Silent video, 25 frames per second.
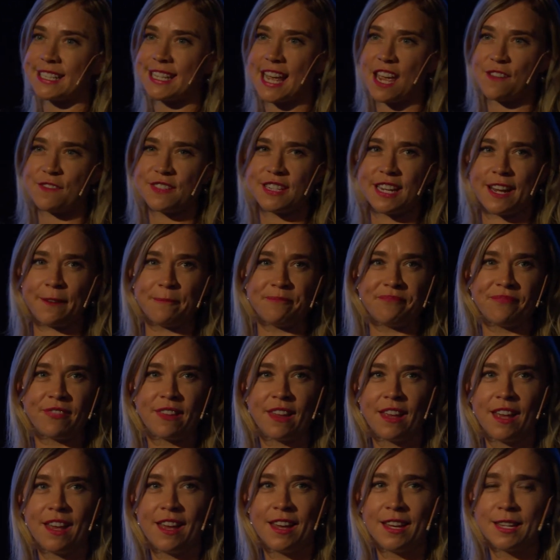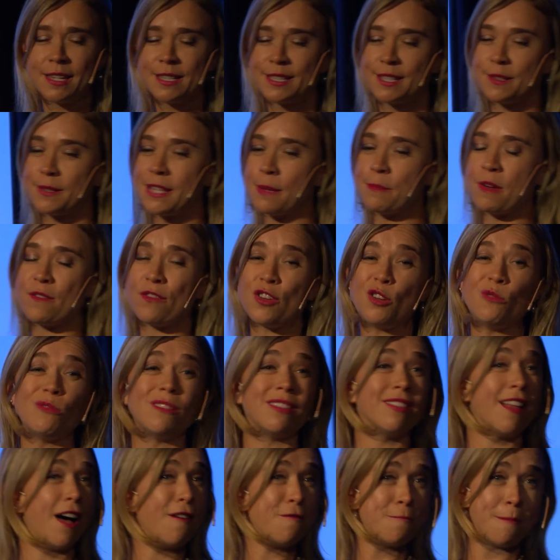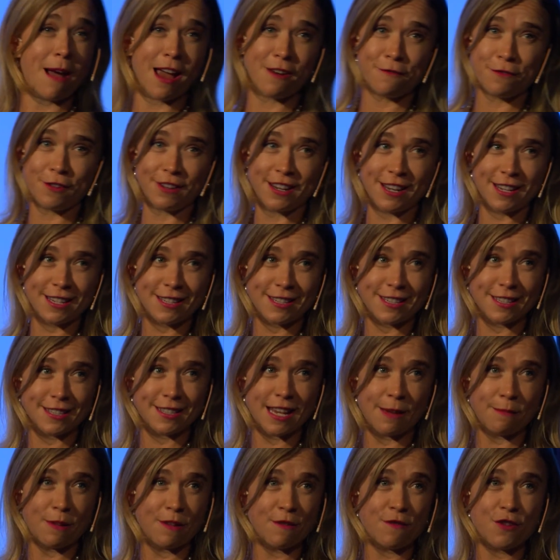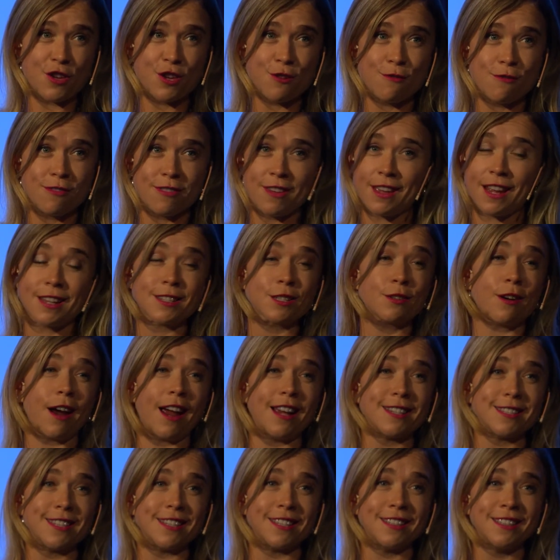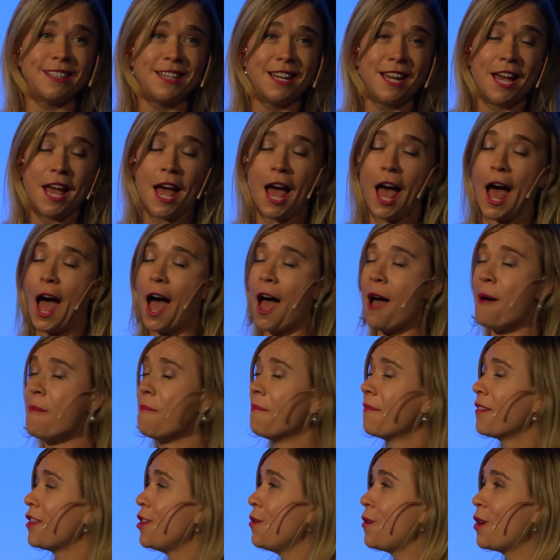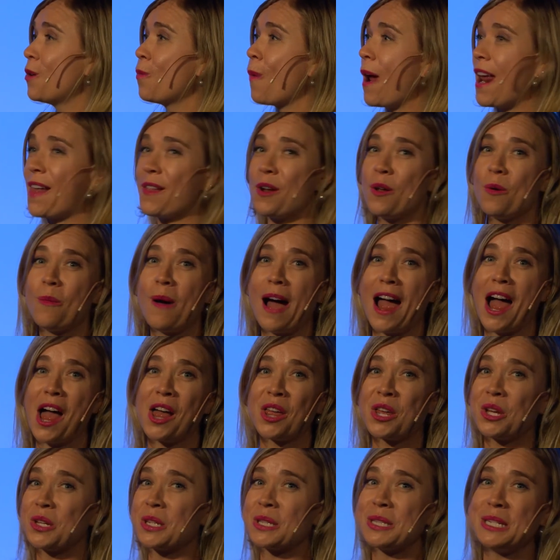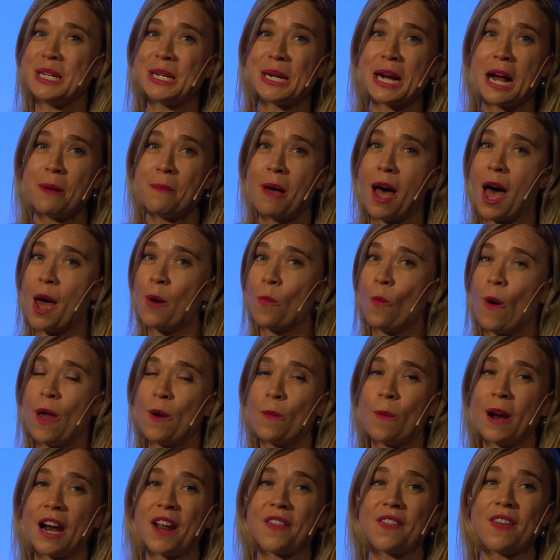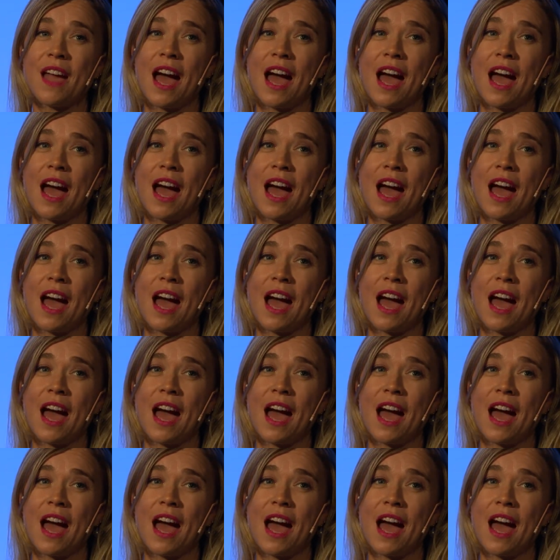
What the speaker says: safety. So some of you love mindfulness, some of you think it's crazy. You can wait a little while, you'll see it come on one way or the